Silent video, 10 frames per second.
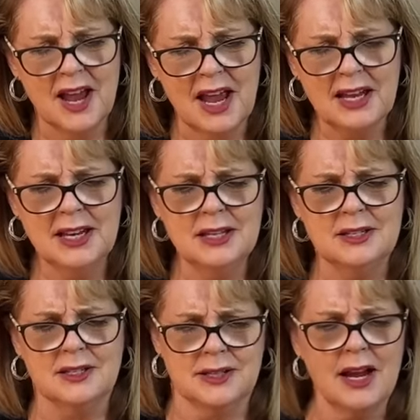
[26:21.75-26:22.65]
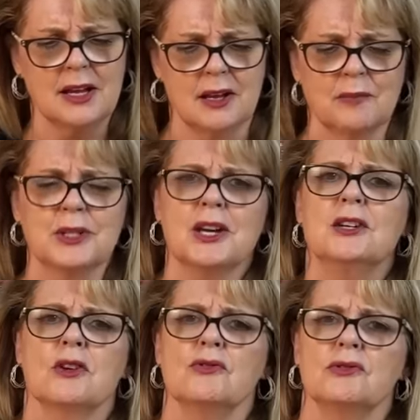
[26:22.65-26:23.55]
"He needs steak and
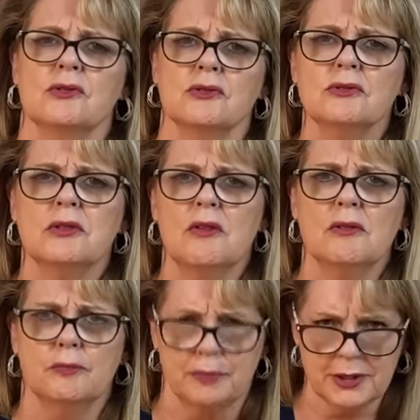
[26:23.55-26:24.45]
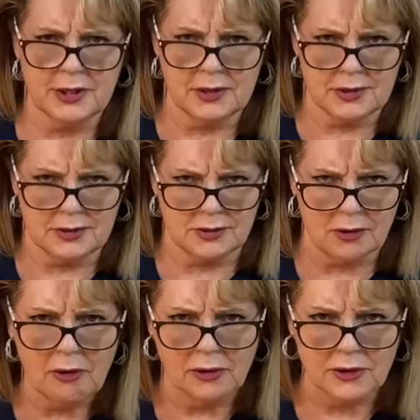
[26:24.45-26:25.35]
potatoes and good old British
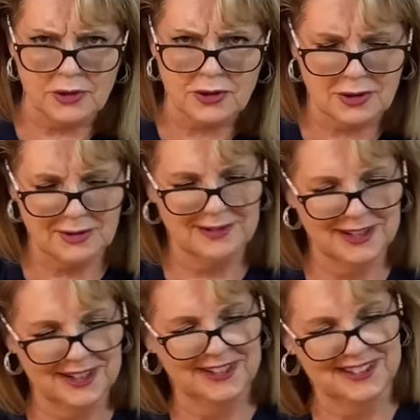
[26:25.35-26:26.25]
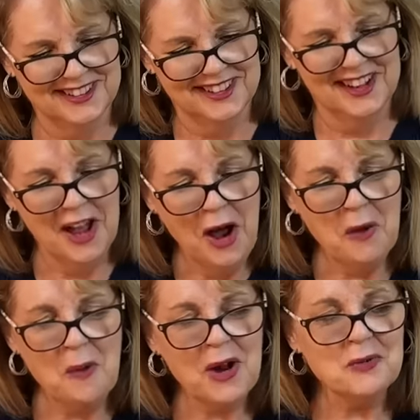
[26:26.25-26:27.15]
stodge."
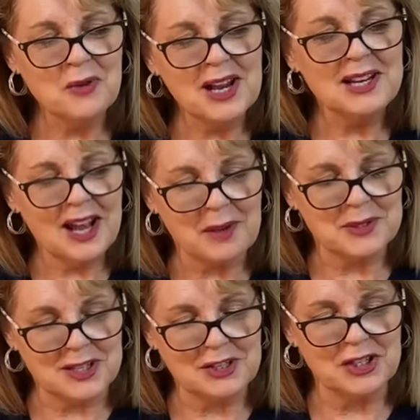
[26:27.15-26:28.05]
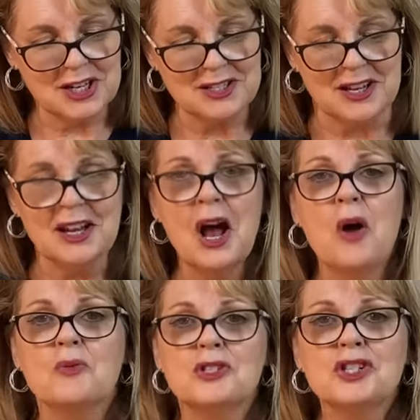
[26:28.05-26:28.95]
What really upset Jessie
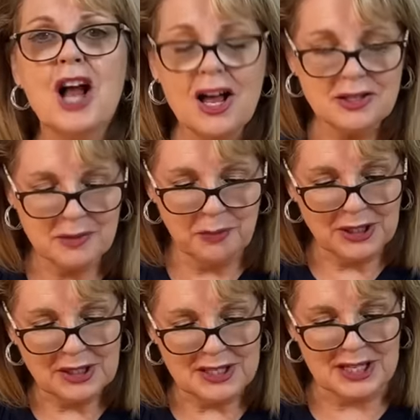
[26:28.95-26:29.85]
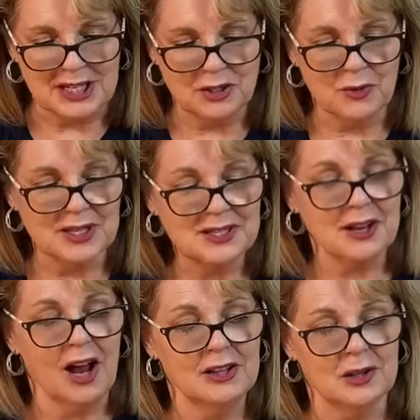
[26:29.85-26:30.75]
was Charles' ability to
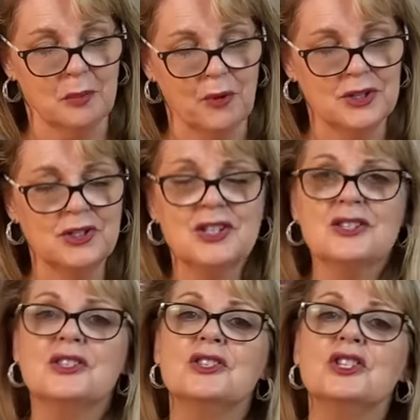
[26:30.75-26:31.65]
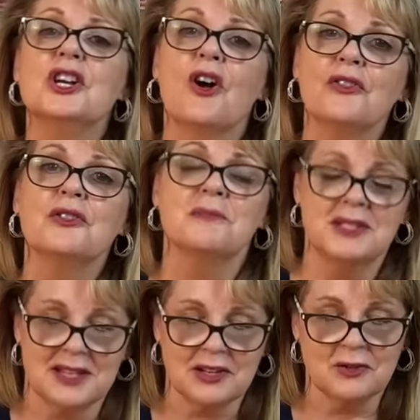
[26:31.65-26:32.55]
excite the boys just as she got them
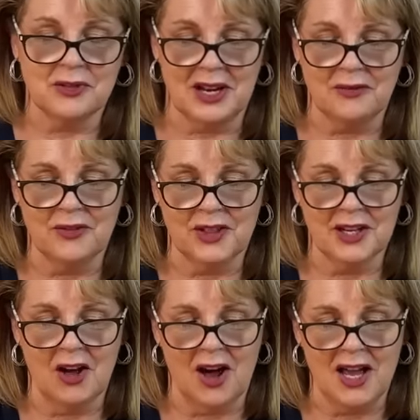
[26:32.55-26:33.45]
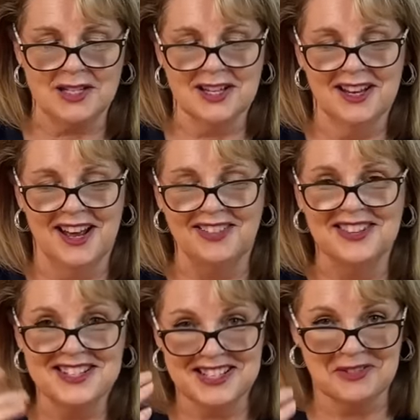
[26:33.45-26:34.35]
settled in for the night. And
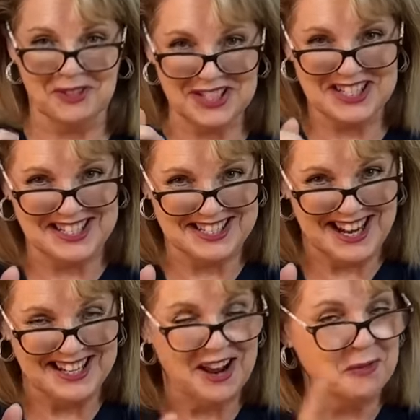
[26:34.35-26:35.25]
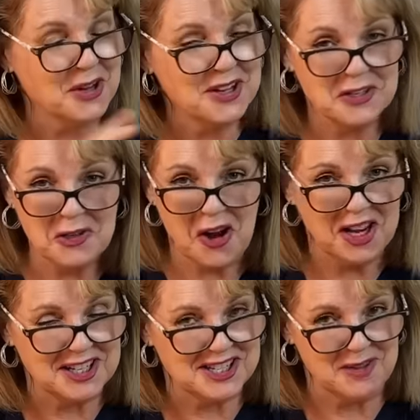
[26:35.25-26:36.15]
this is what she said. Now, I'm not going to try
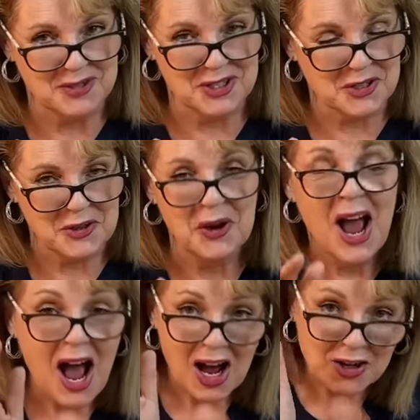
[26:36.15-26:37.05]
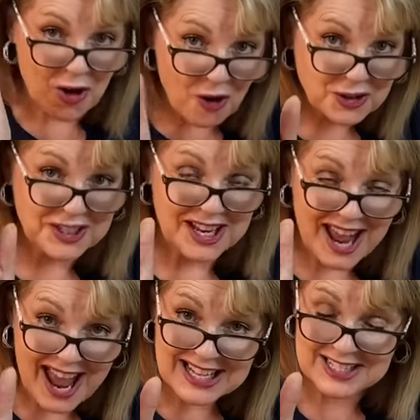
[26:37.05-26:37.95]
and attempt to do a Cockney
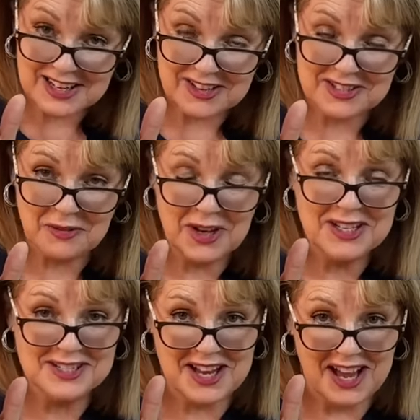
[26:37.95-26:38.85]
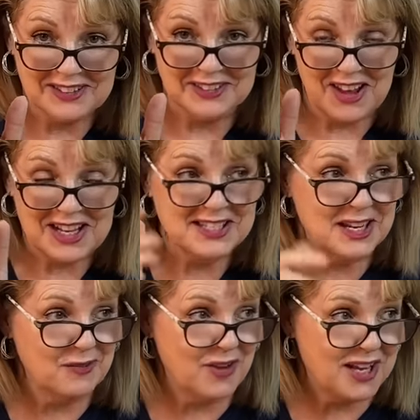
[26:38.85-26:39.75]
accent because I'm going to sound like
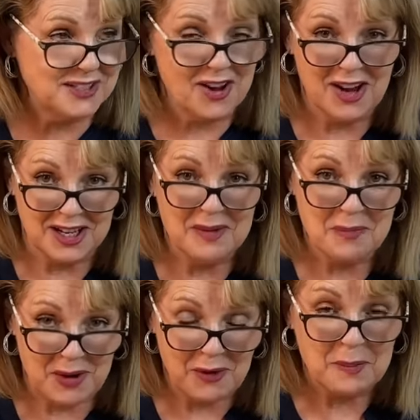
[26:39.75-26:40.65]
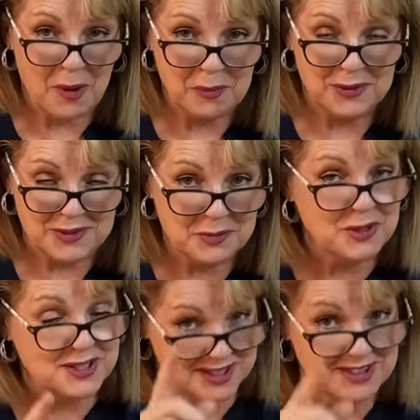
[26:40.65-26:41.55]
Dick Van Dyke in Mary Poppins,
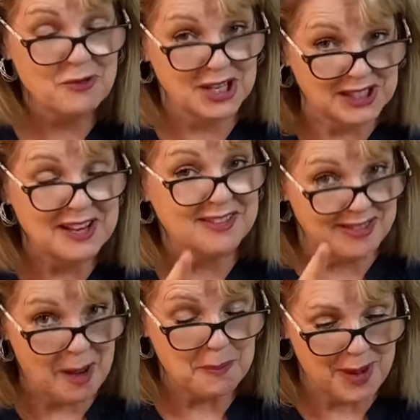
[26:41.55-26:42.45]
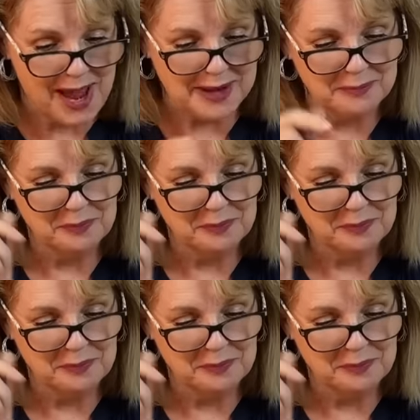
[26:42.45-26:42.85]
which is really that bad.